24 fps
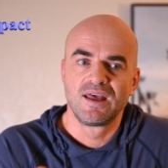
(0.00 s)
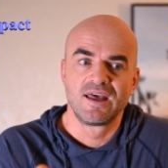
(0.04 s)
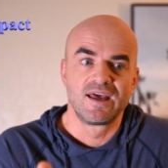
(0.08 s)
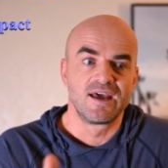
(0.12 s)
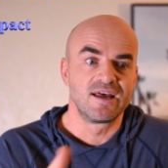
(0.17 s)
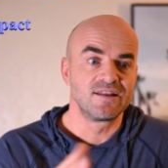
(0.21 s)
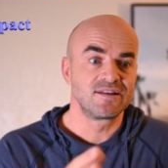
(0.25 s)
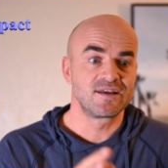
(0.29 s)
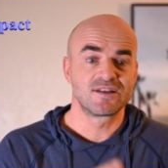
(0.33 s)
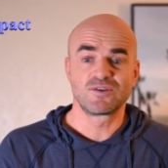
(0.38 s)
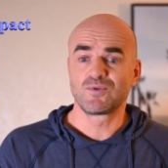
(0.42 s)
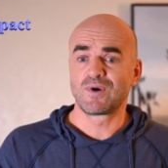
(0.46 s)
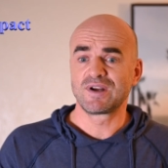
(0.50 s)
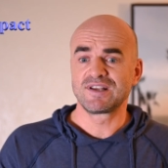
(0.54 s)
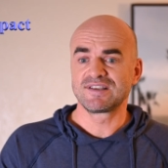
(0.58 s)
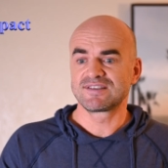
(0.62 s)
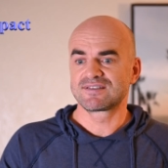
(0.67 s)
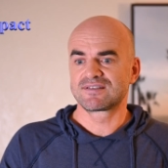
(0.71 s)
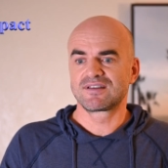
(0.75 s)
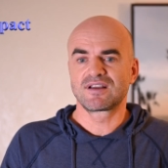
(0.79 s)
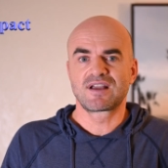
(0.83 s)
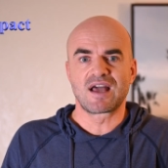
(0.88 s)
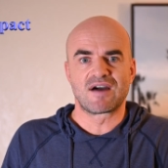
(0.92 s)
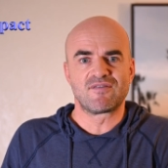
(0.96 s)
And the other one
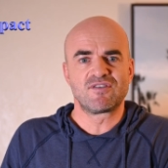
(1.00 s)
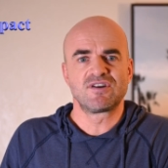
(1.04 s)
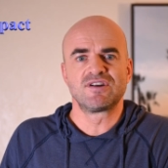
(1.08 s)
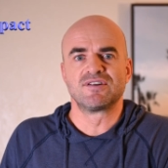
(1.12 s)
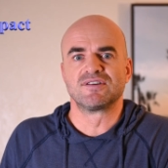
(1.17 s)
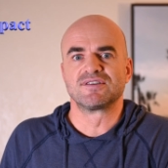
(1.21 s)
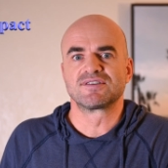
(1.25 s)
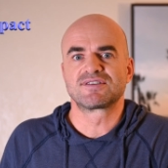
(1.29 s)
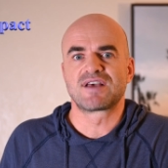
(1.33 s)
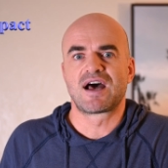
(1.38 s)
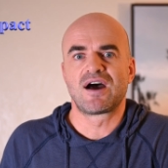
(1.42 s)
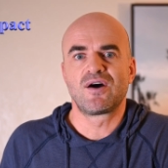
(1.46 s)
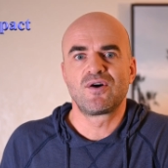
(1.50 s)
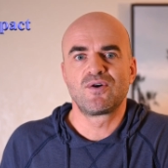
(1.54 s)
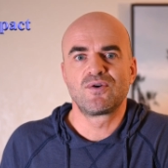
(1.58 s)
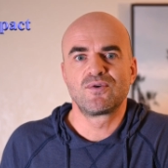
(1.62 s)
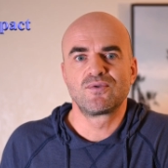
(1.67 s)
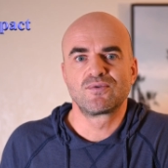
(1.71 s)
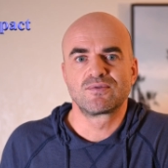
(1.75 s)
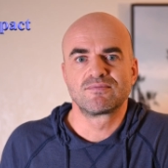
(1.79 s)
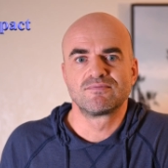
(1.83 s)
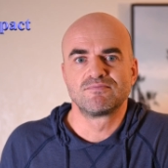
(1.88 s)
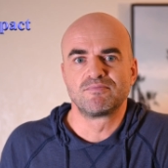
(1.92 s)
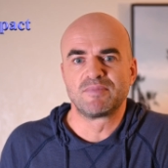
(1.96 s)
is the governance,
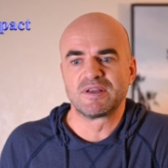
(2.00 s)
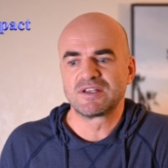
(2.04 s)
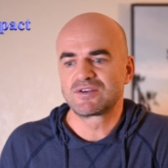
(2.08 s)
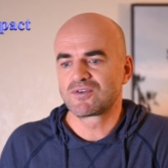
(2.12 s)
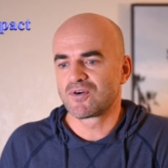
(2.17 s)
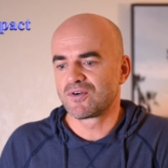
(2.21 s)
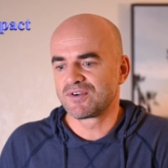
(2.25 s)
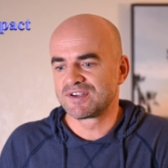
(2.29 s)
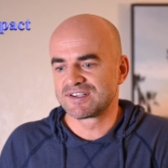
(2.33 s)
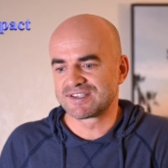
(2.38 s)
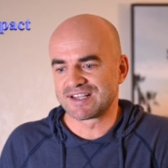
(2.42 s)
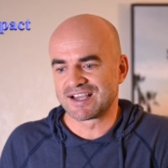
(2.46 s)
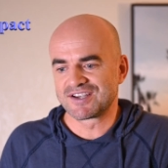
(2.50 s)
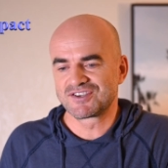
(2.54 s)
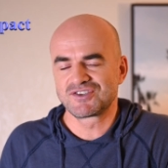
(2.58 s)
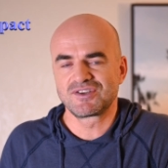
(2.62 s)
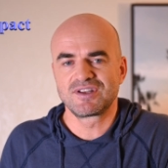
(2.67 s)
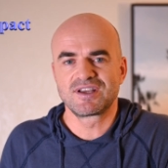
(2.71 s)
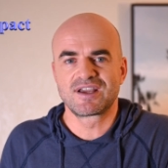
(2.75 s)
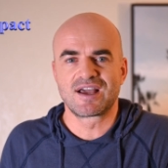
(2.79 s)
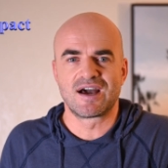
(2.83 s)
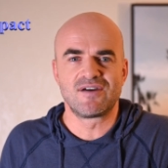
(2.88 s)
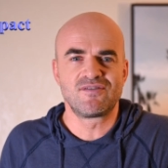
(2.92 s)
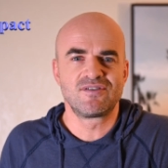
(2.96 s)
how Bitcoin is
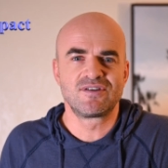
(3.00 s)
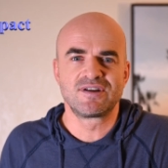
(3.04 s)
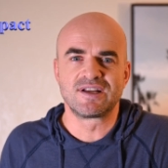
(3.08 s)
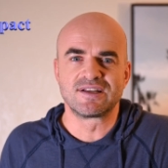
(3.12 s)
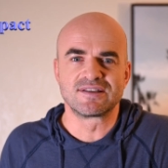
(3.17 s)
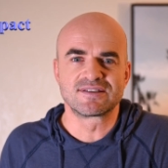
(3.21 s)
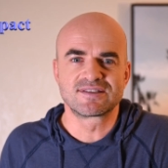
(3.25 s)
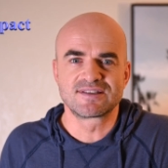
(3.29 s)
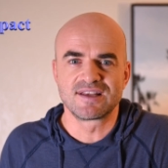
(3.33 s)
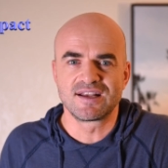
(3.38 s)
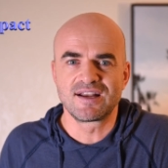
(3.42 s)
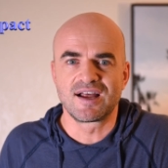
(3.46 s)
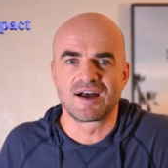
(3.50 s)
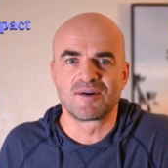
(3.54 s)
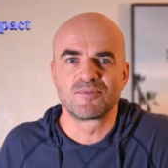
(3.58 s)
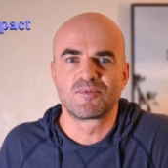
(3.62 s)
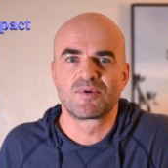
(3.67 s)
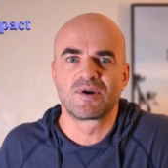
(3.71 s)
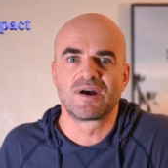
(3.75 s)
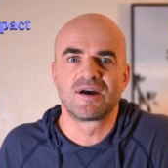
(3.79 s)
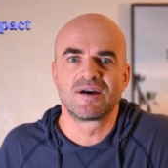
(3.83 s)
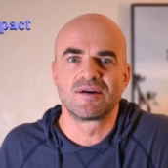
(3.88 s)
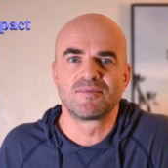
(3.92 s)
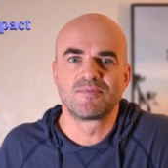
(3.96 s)
actually governed and set
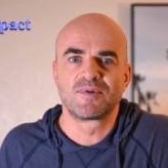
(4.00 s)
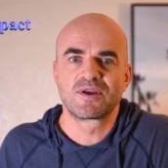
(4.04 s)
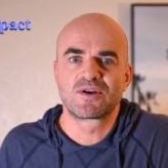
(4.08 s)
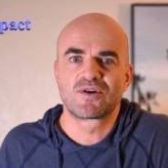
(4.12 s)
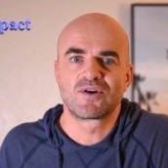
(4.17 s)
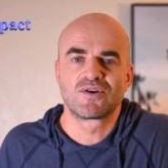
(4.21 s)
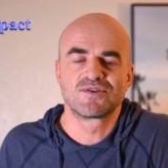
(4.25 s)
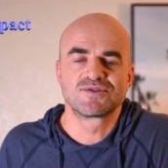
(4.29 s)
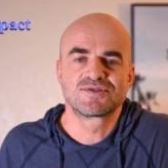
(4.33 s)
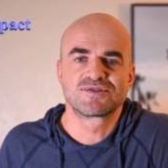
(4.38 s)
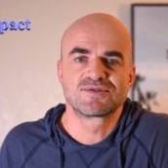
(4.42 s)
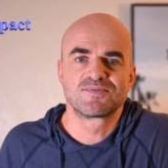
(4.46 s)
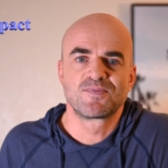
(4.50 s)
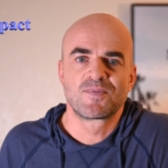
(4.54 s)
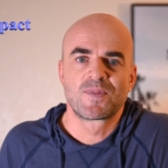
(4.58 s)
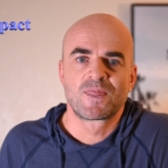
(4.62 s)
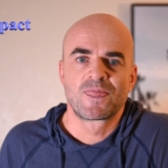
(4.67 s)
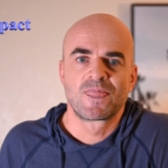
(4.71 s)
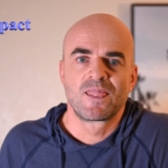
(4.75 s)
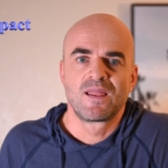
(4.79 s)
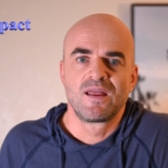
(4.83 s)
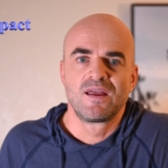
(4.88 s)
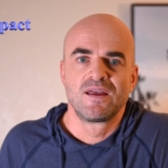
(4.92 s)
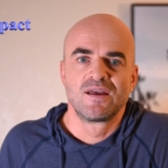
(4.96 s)
up, because
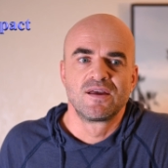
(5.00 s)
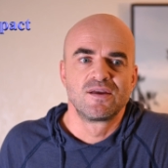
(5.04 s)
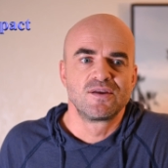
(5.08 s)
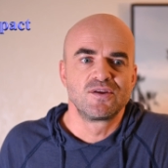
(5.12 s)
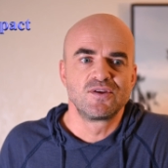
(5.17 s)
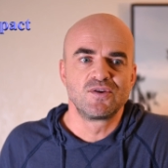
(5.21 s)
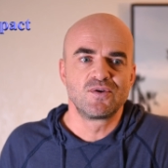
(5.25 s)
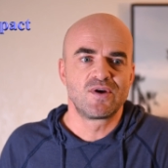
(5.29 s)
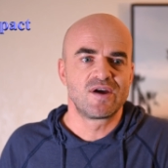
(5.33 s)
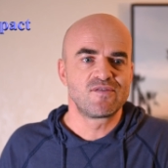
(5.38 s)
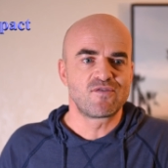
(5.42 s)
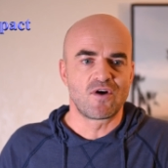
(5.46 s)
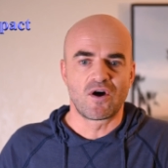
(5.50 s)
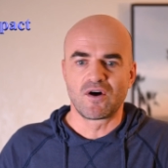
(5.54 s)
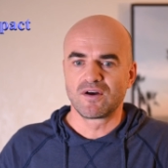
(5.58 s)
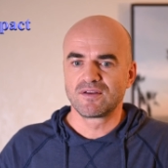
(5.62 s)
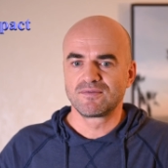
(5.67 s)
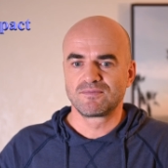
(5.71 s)
you have,